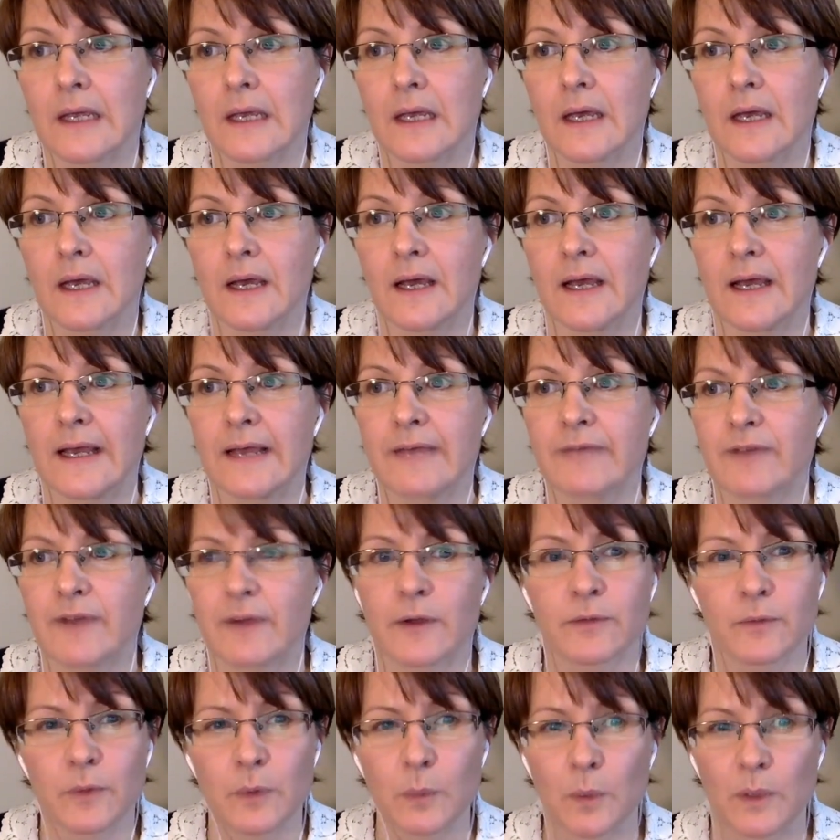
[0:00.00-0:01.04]

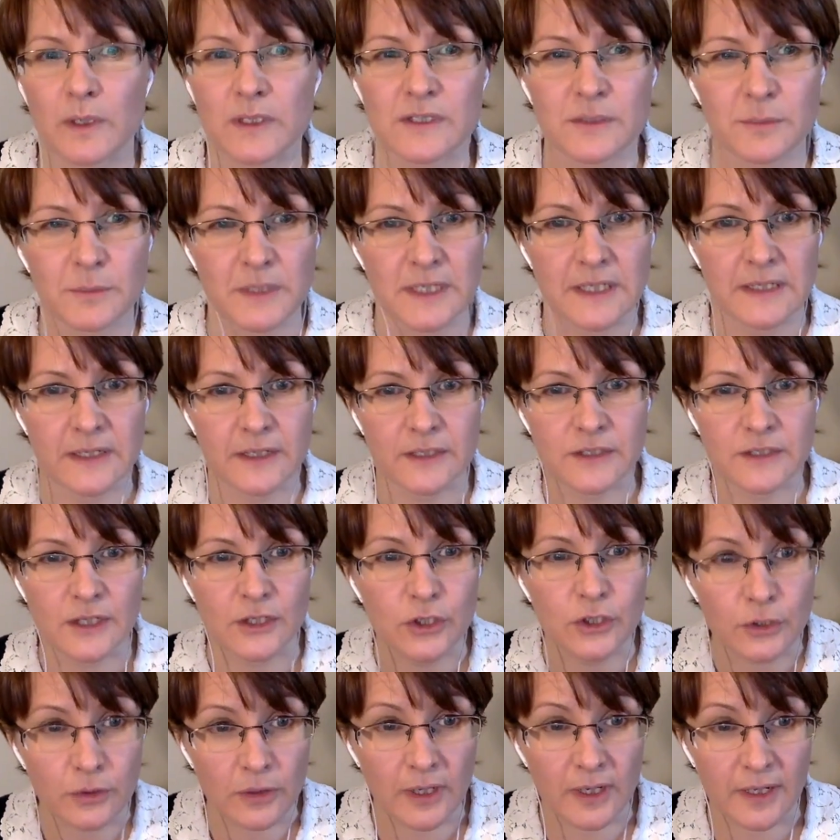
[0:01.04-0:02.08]
if we want somebody that's
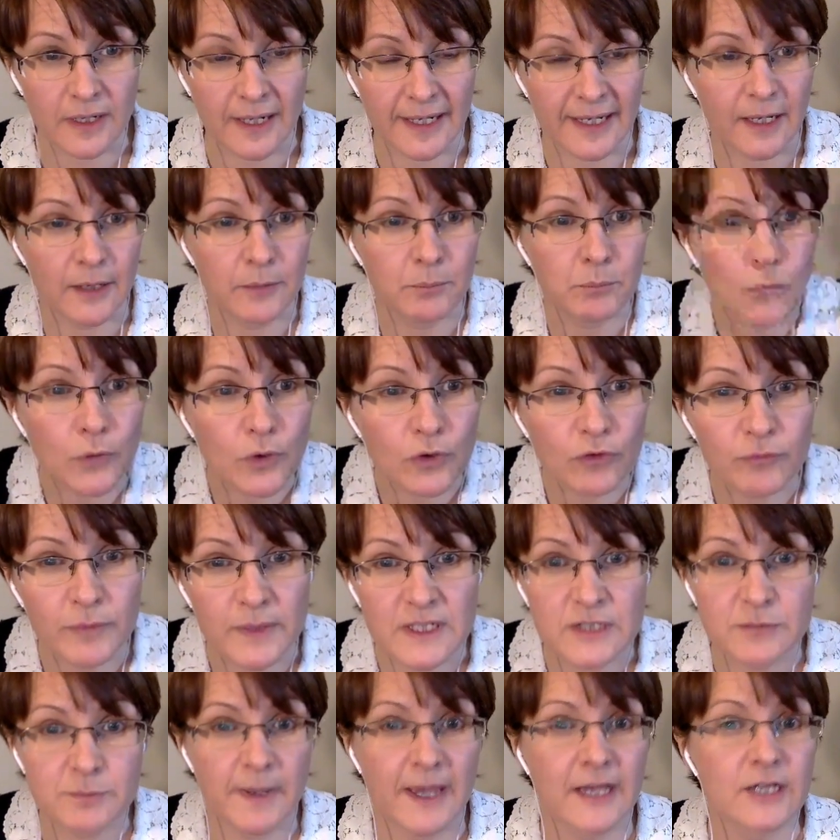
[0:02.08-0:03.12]
a
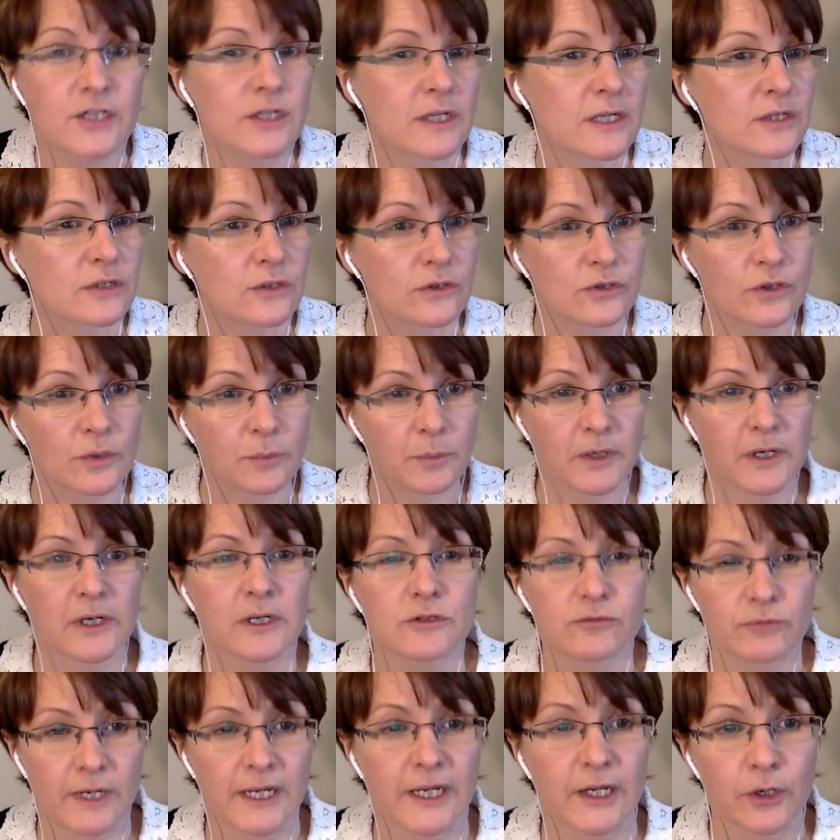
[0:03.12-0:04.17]
movement specialist or someone
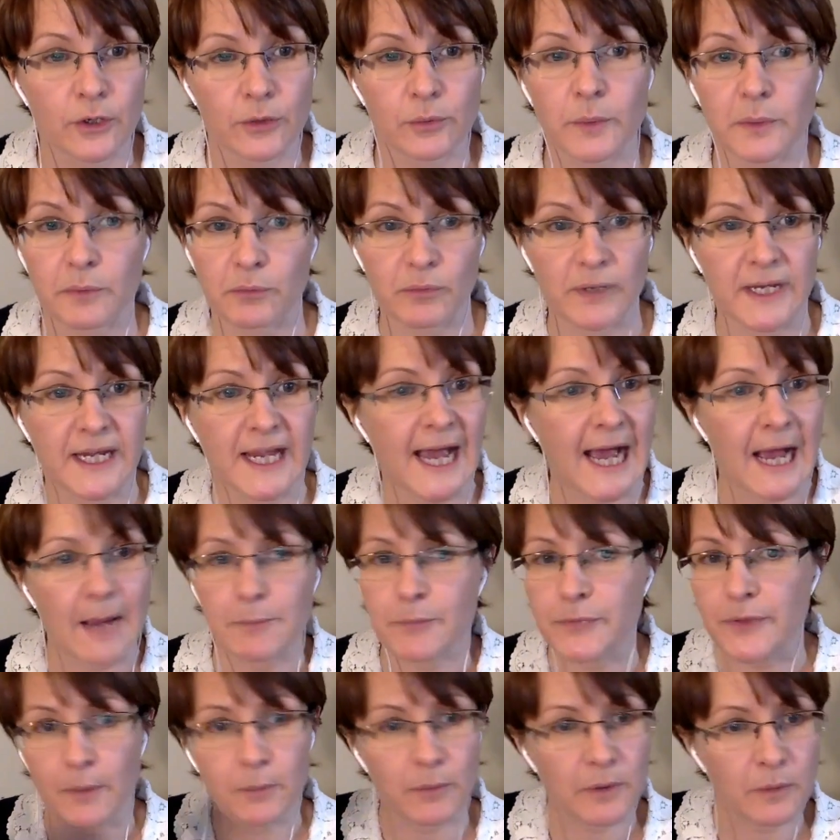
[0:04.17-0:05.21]
who's really good with rehab,
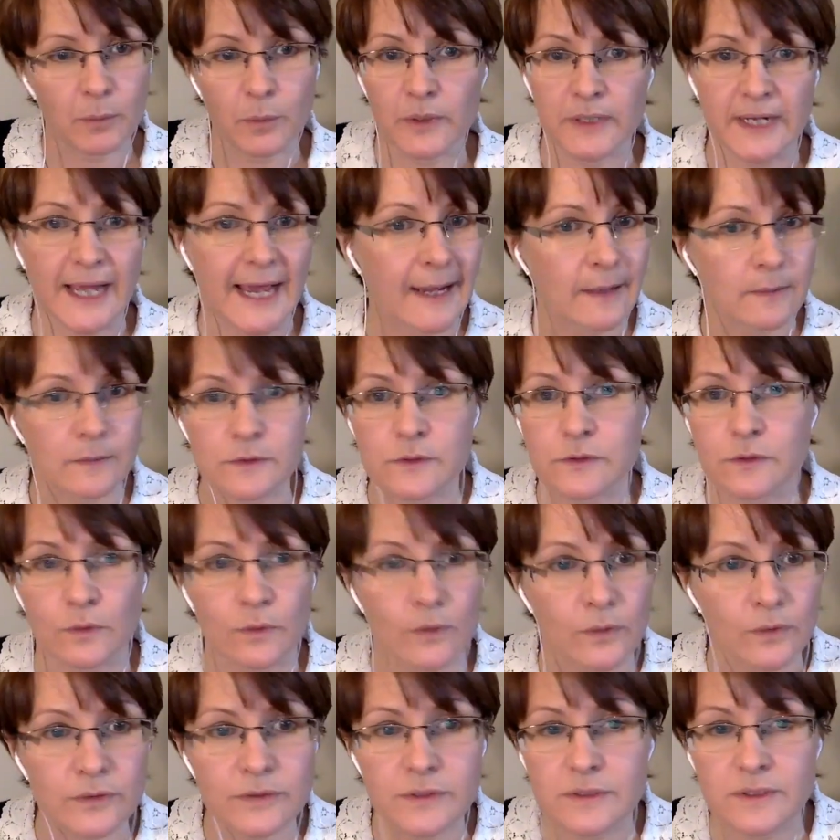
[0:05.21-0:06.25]
then we would
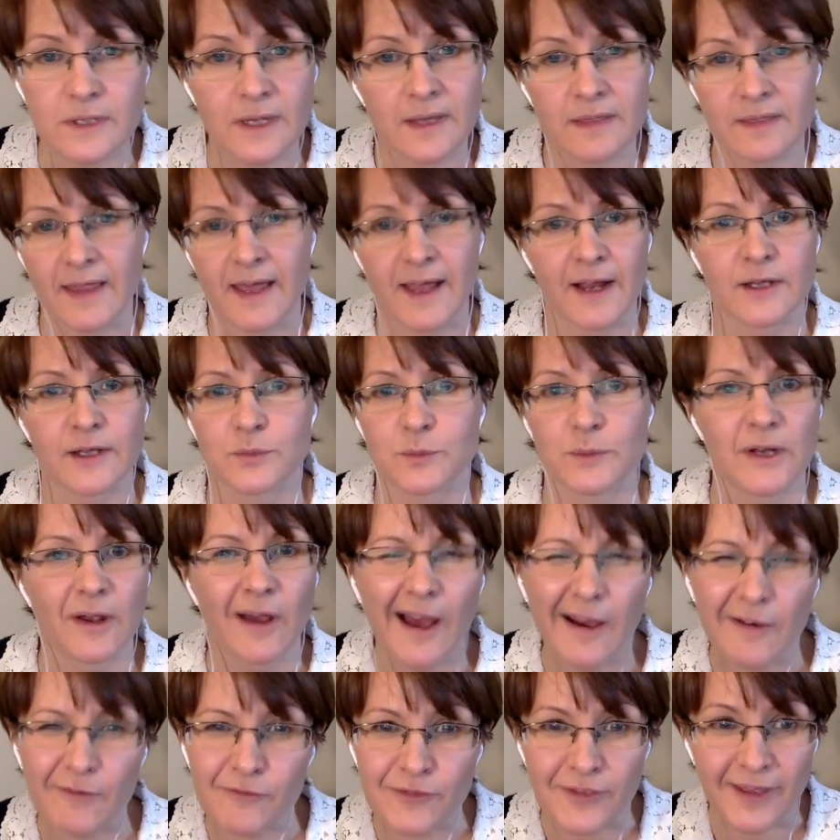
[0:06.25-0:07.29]
outsource that, because we don't
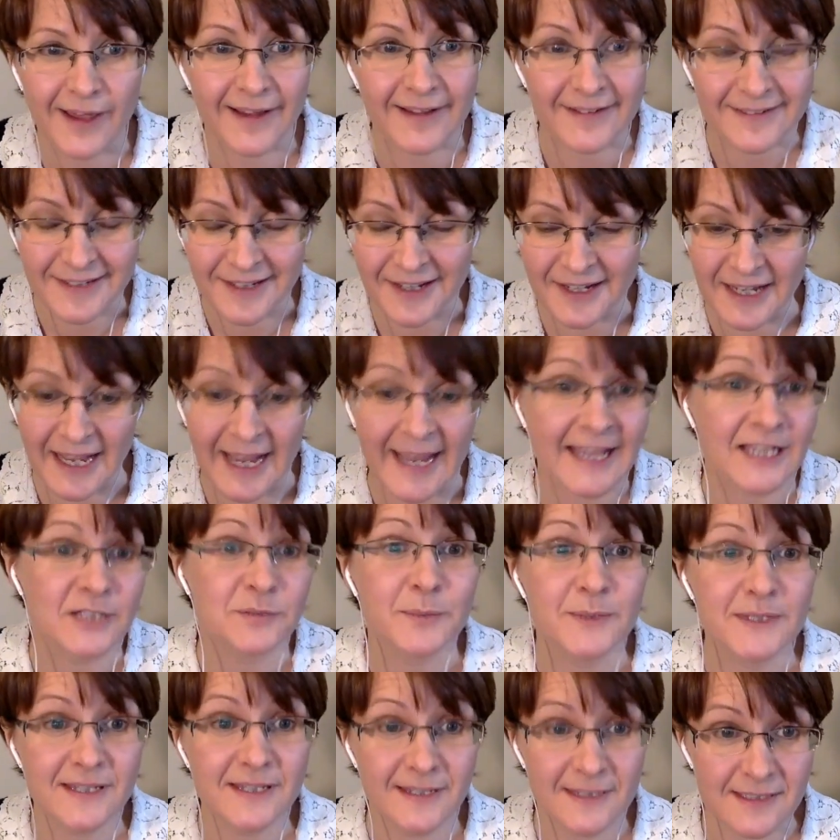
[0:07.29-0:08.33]
have that
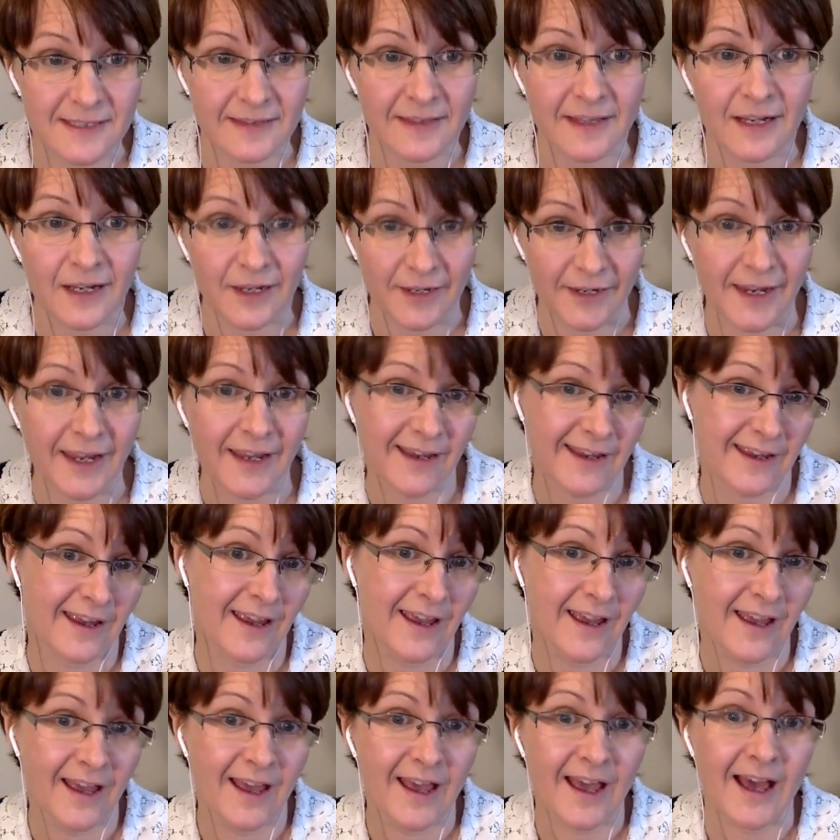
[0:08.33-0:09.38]
expertise in the clinic
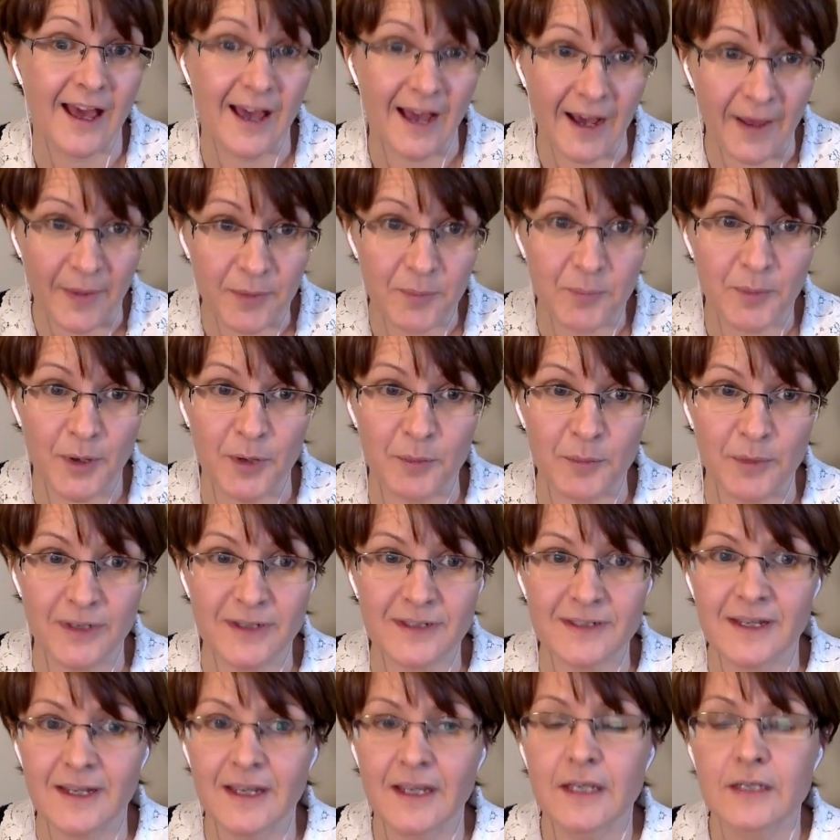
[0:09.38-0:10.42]
at the
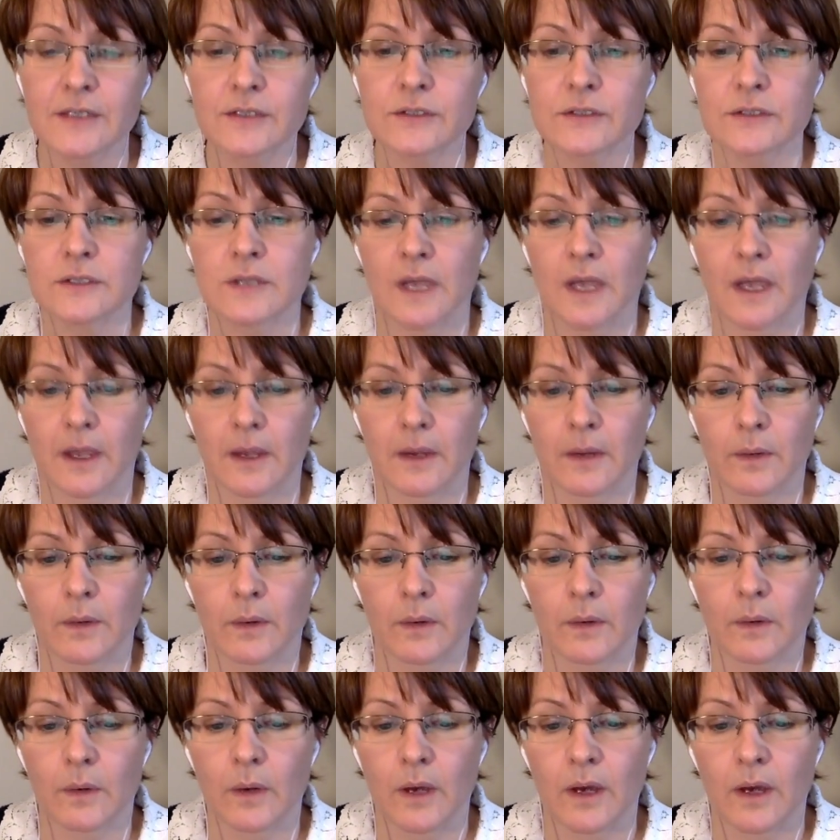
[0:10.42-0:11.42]
moment. So